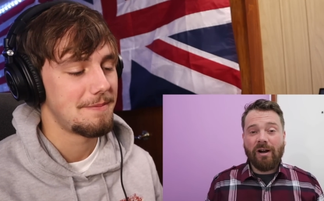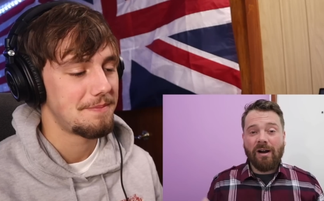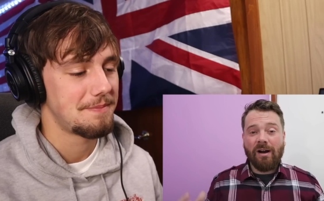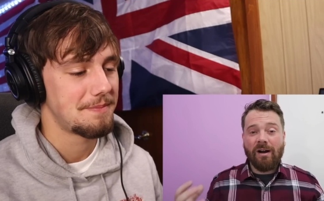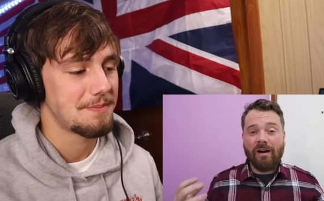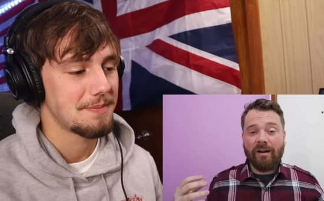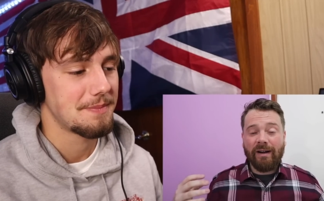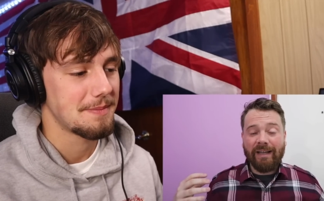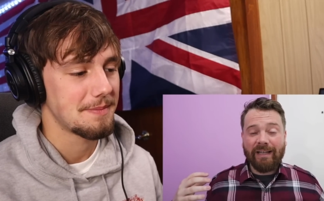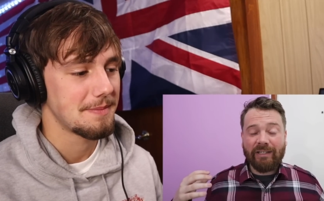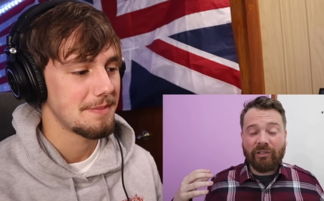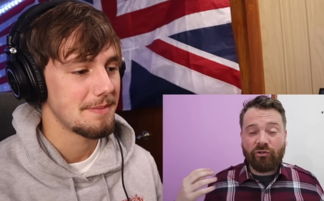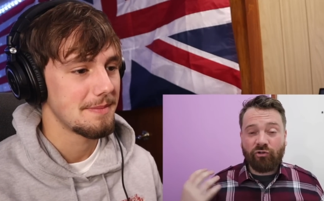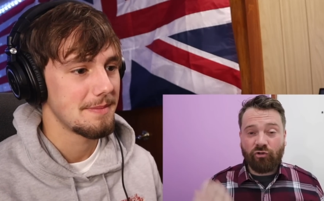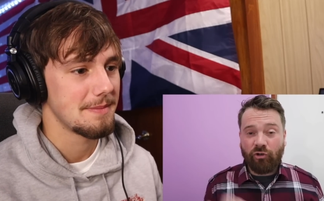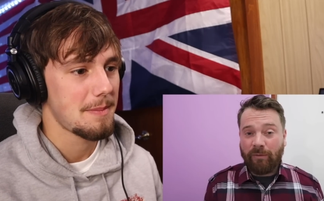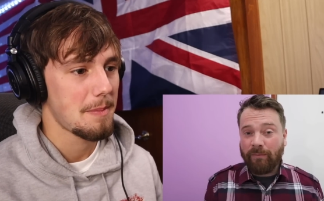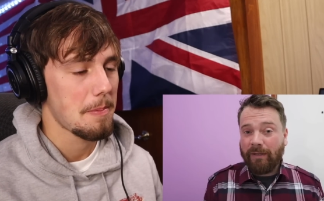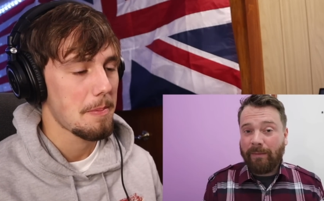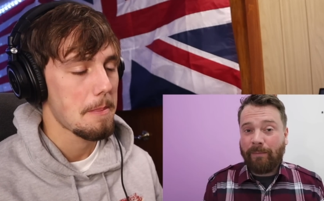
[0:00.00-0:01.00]
Speaker 1: are
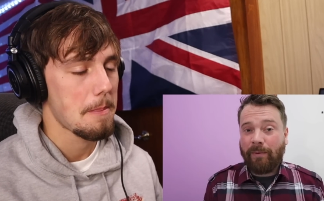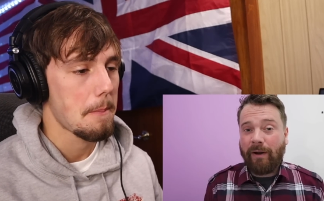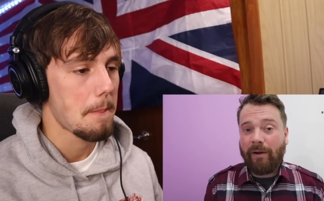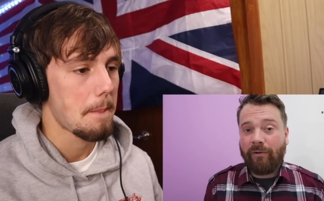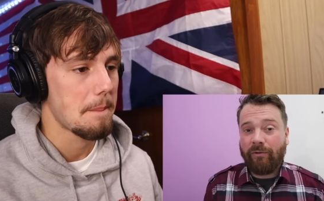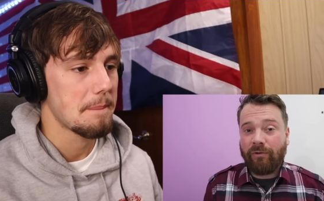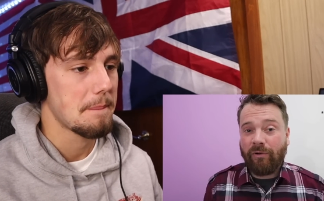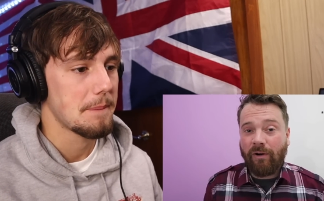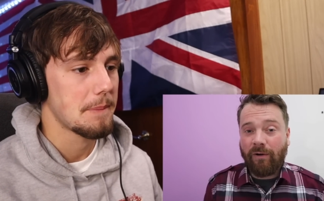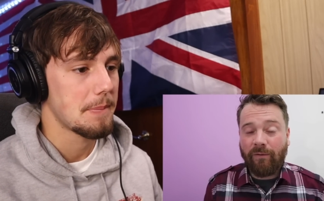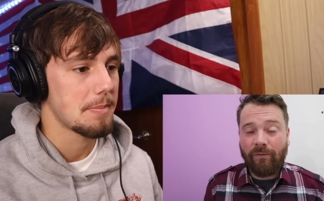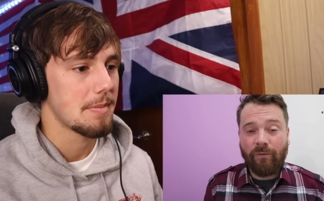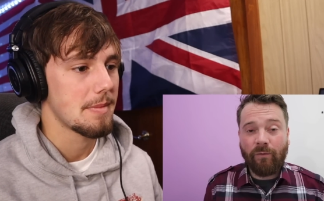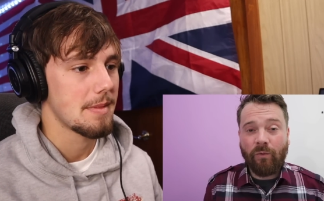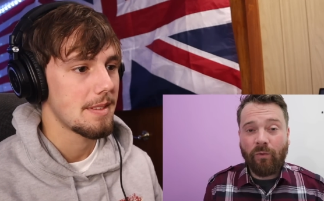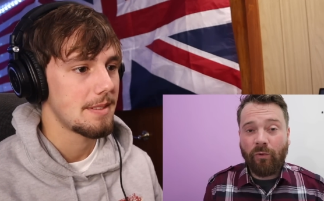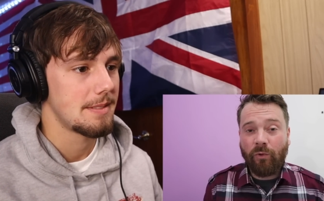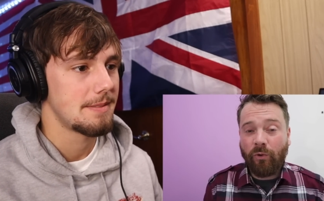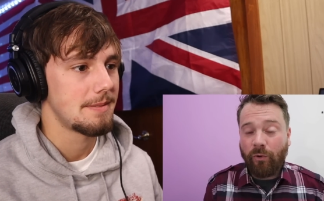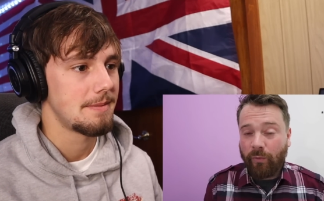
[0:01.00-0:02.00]
extremely proud of
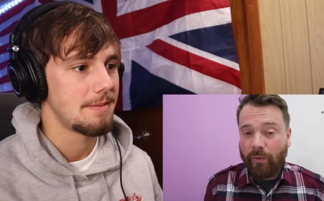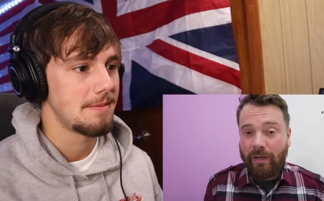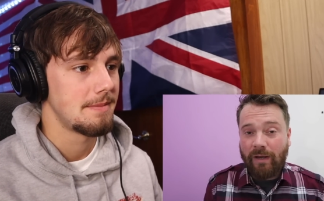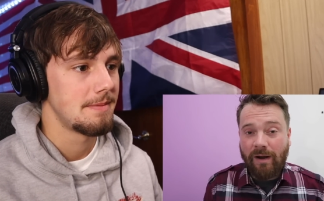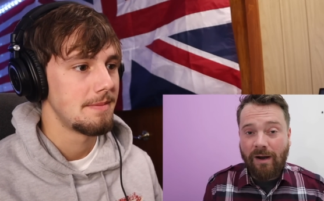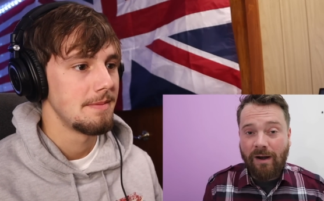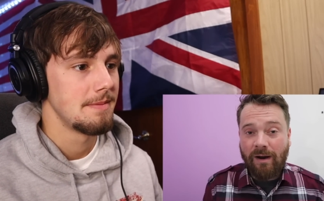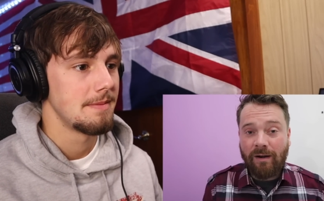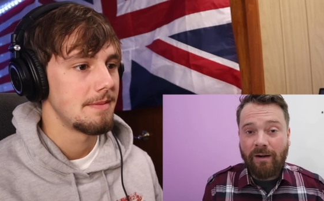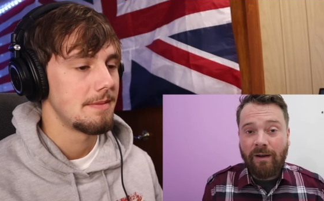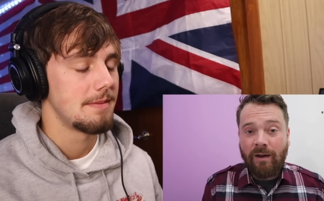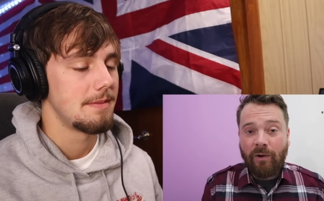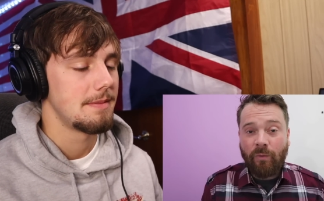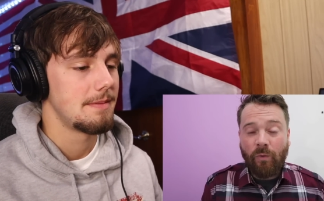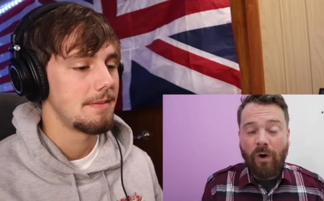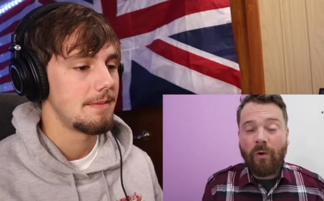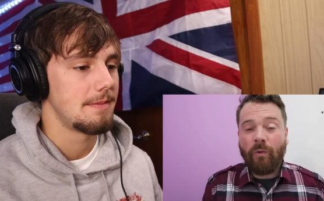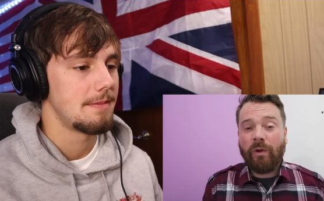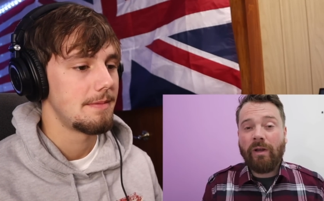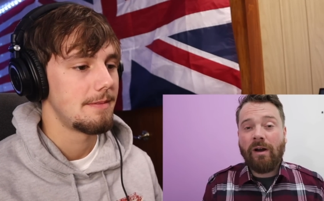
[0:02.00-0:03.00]
who we are,
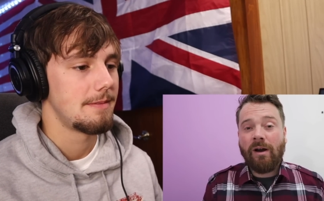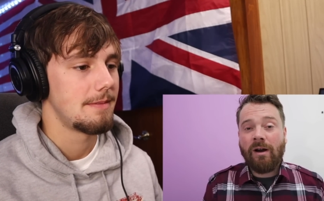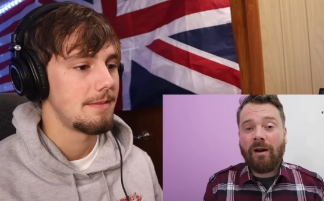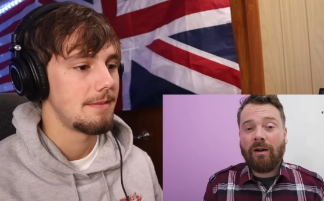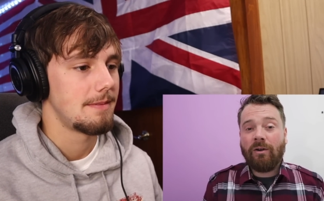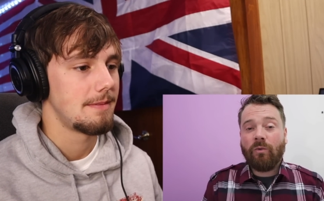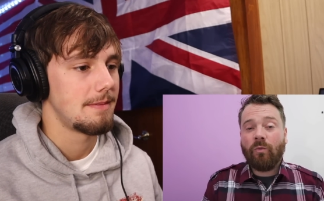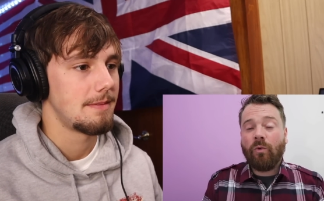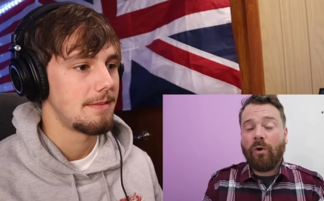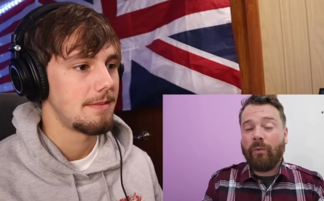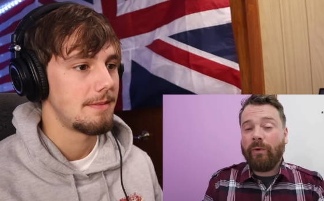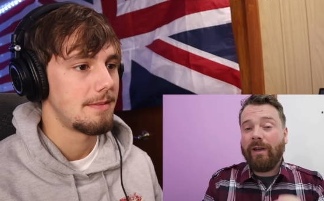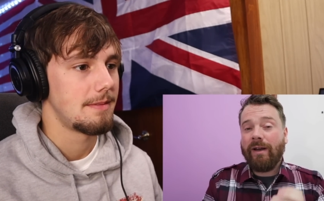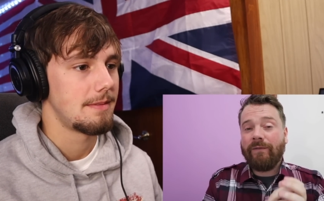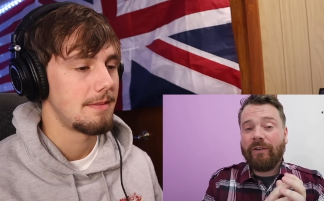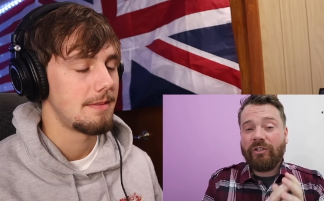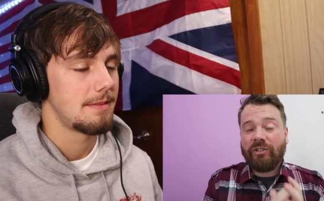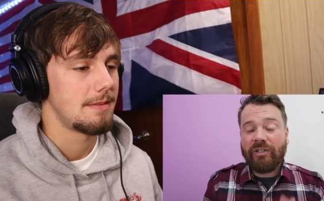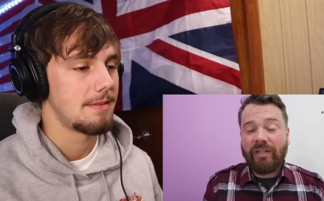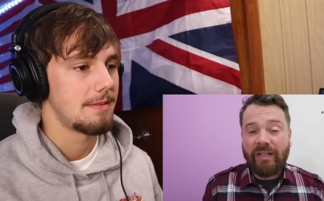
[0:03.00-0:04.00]
what we are, what we
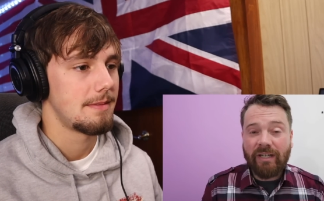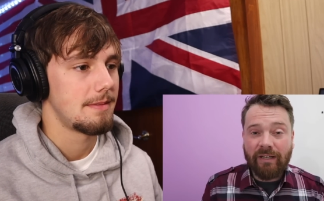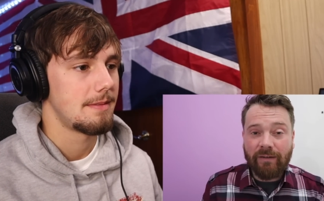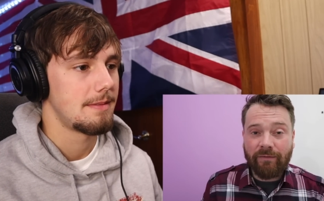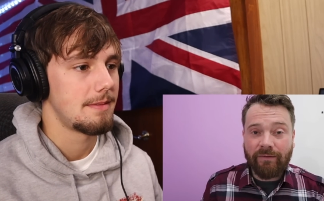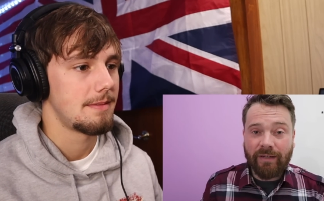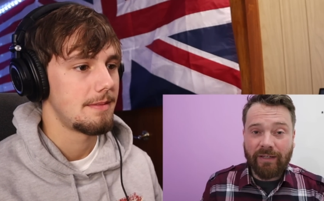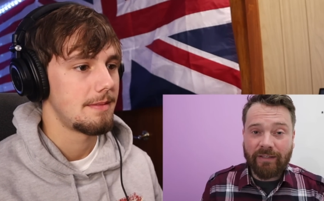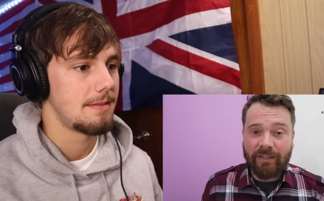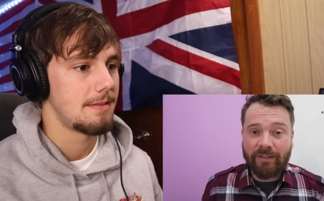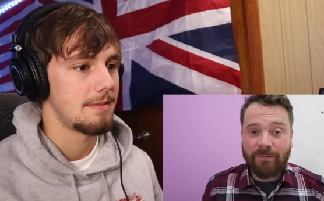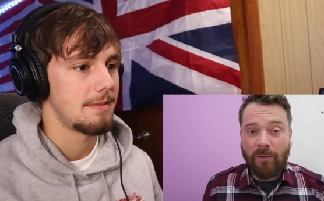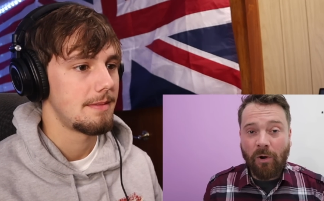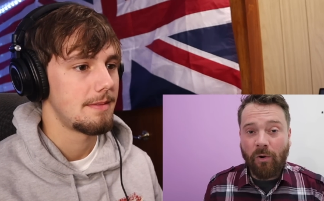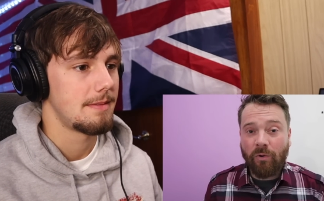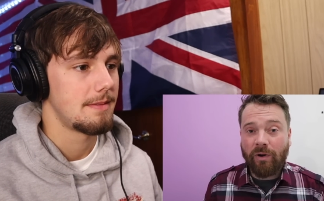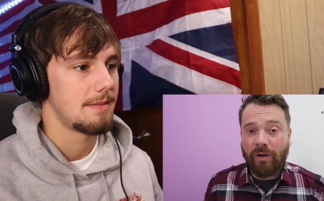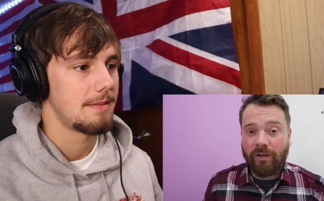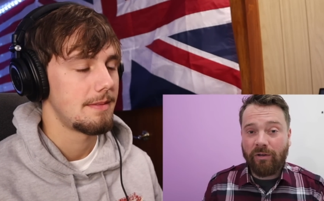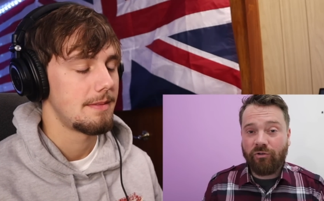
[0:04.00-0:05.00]
have achieved as a
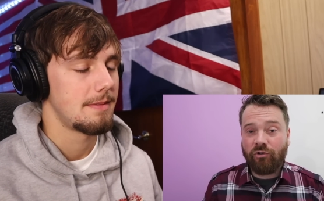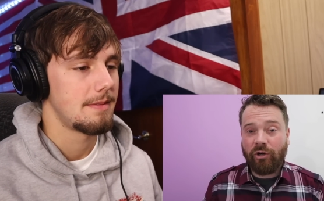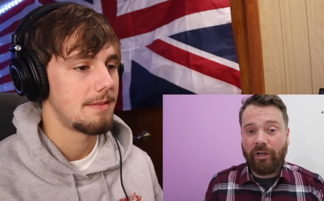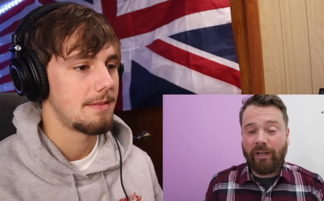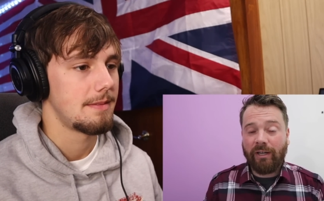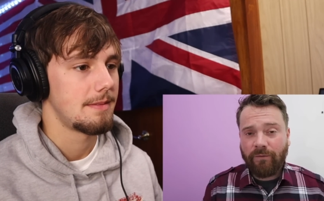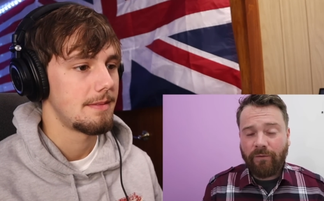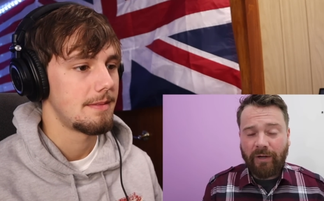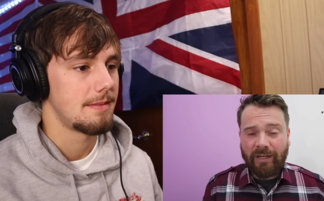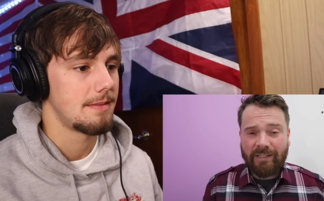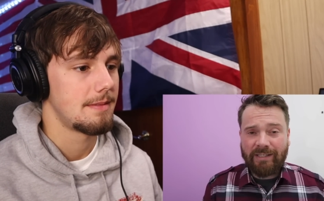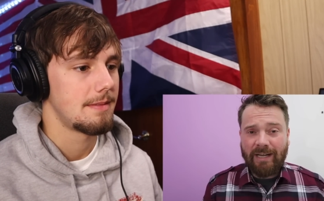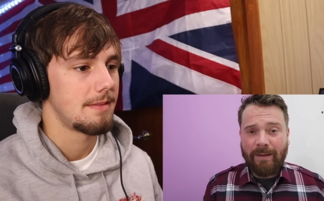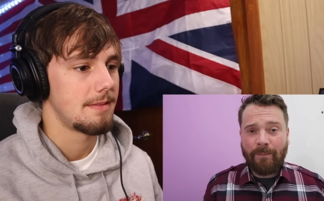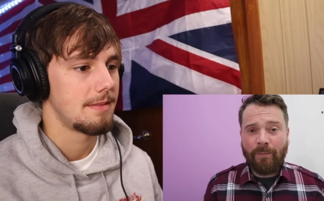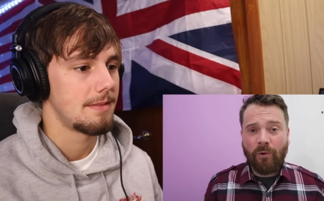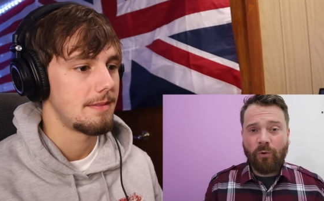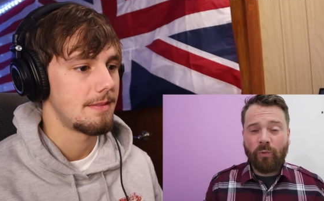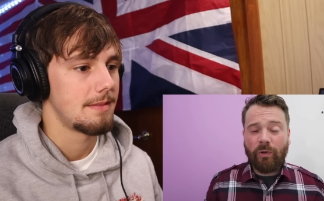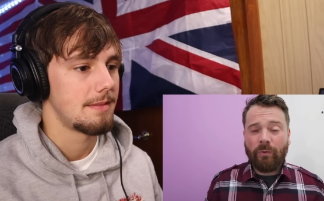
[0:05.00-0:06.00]
small country. For
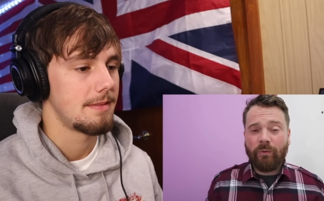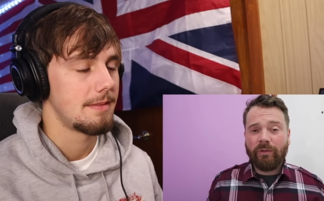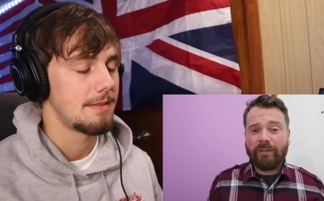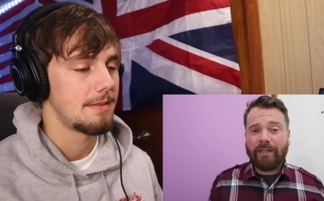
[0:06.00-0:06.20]
example, we will